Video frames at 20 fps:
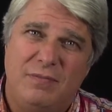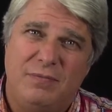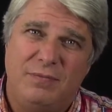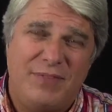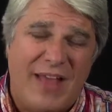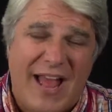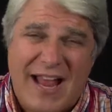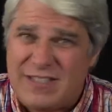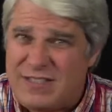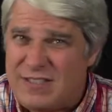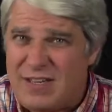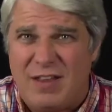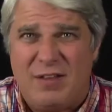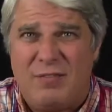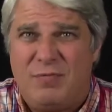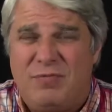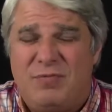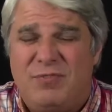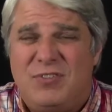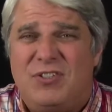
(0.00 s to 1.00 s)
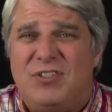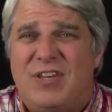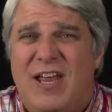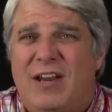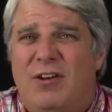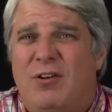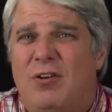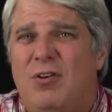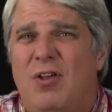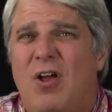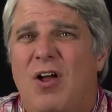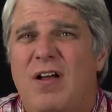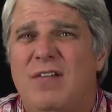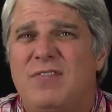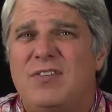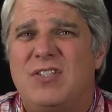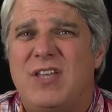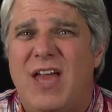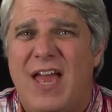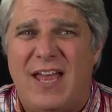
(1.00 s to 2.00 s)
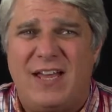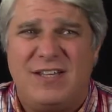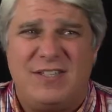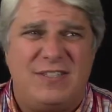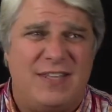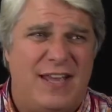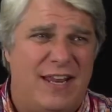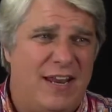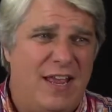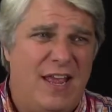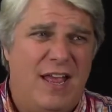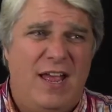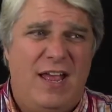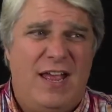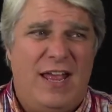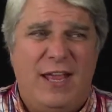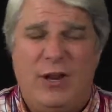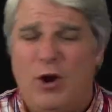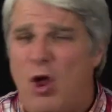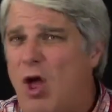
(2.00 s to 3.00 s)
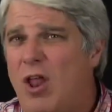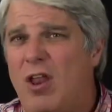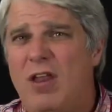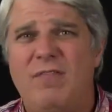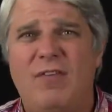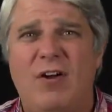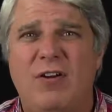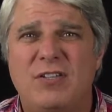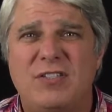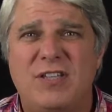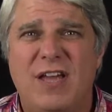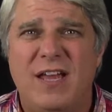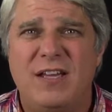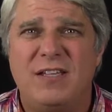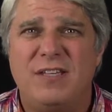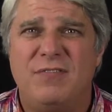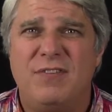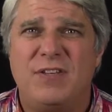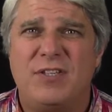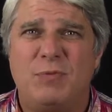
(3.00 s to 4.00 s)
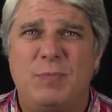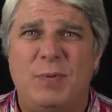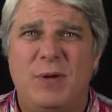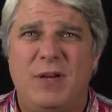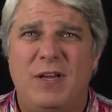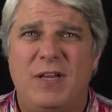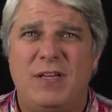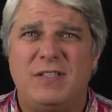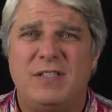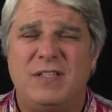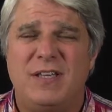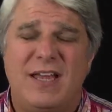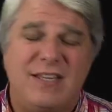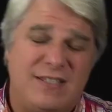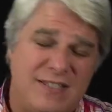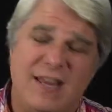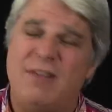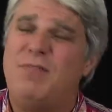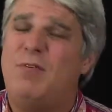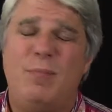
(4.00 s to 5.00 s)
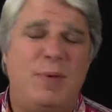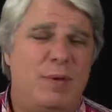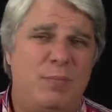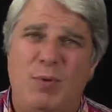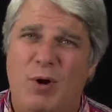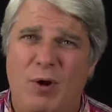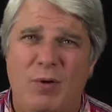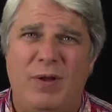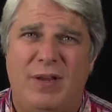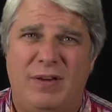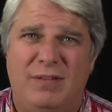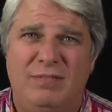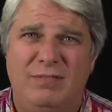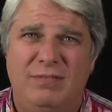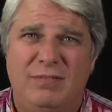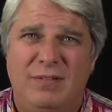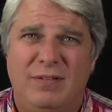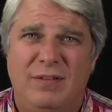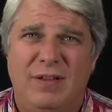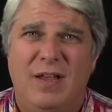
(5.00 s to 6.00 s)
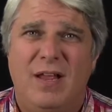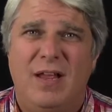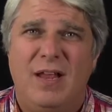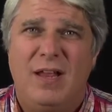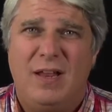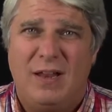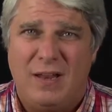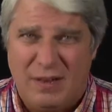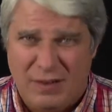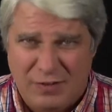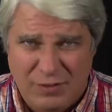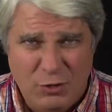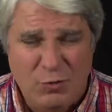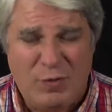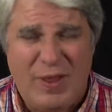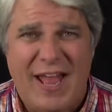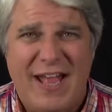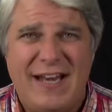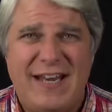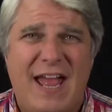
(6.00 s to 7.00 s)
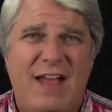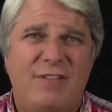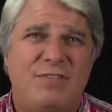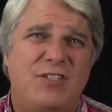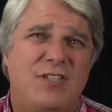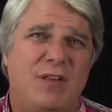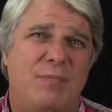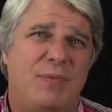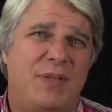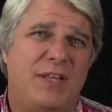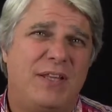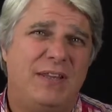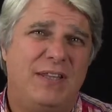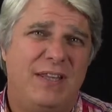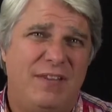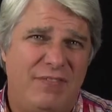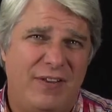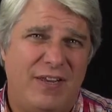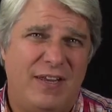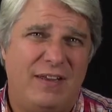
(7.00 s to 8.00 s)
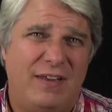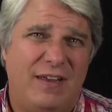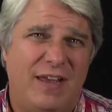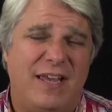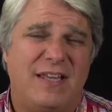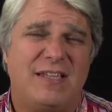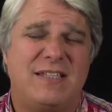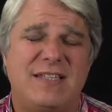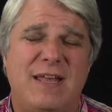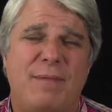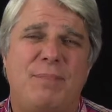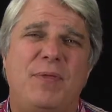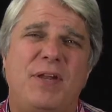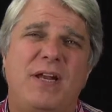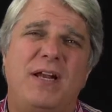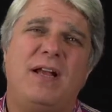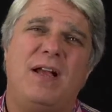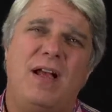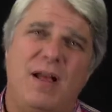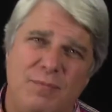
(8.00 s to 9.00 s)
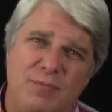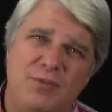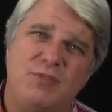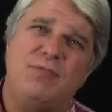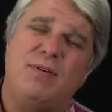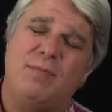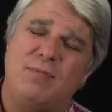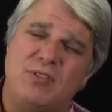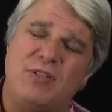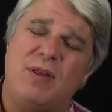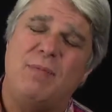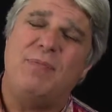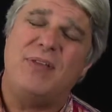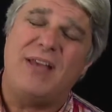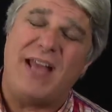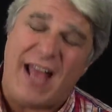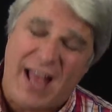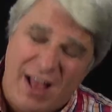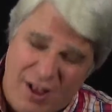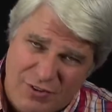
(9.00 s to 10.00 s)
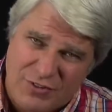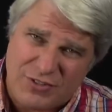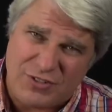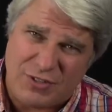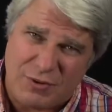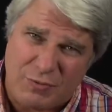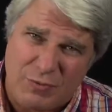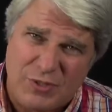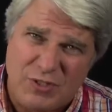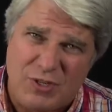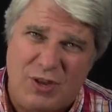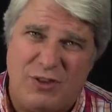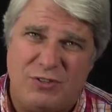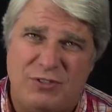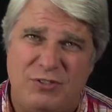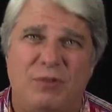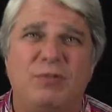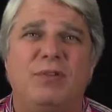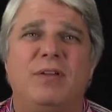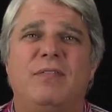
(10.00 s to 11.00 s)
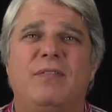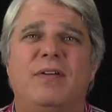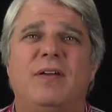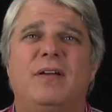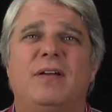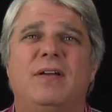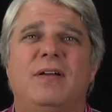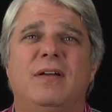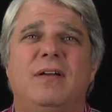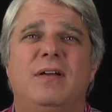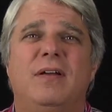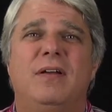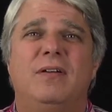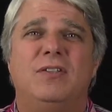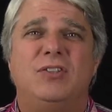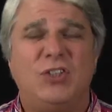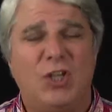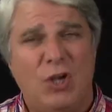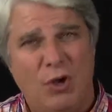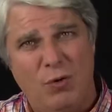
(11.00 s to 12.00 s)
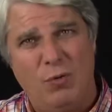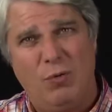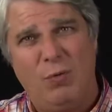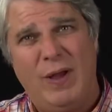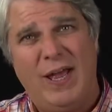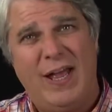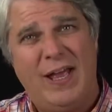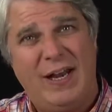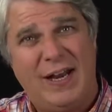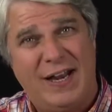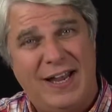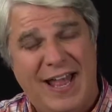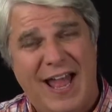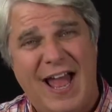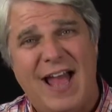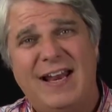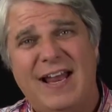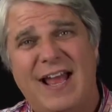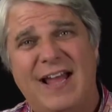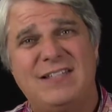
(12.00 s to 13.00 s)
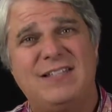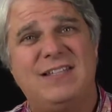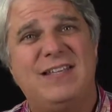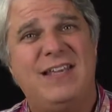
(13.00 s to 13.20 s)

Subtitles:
That's a standard law of science that in all of our scientific experience has never been broken. You can't have something living except that it comes from something else that was also living. So when a cat has